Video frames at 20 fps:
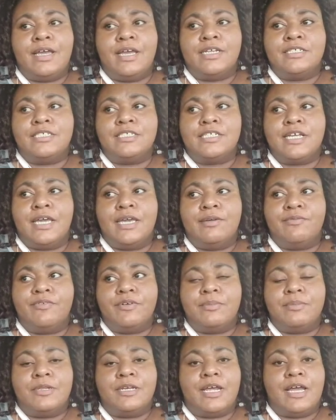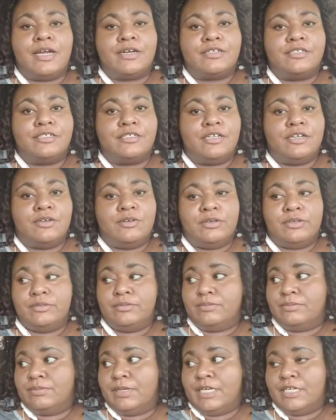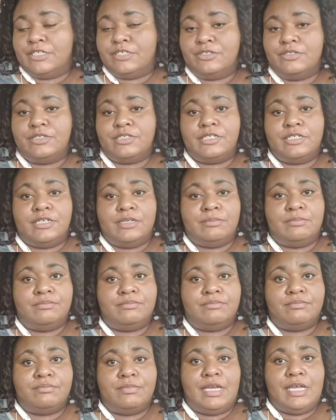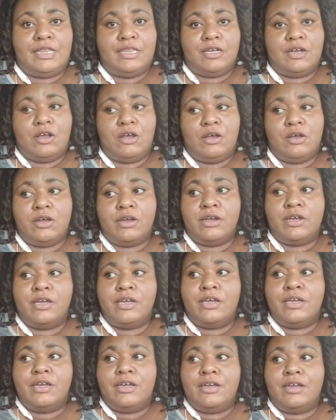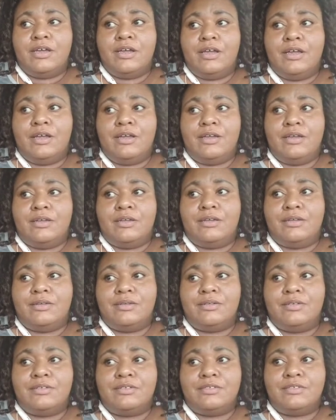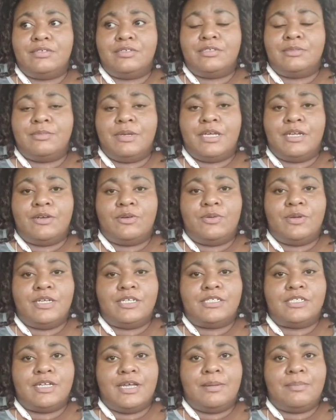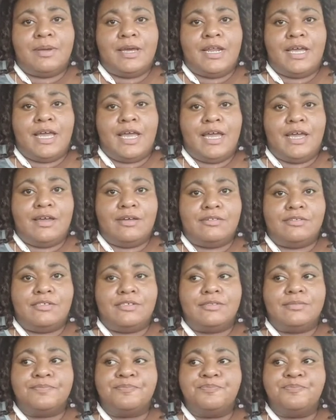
I just came from the doctor, so as you see I'm in the car. Uh, just made a quick stop by the house.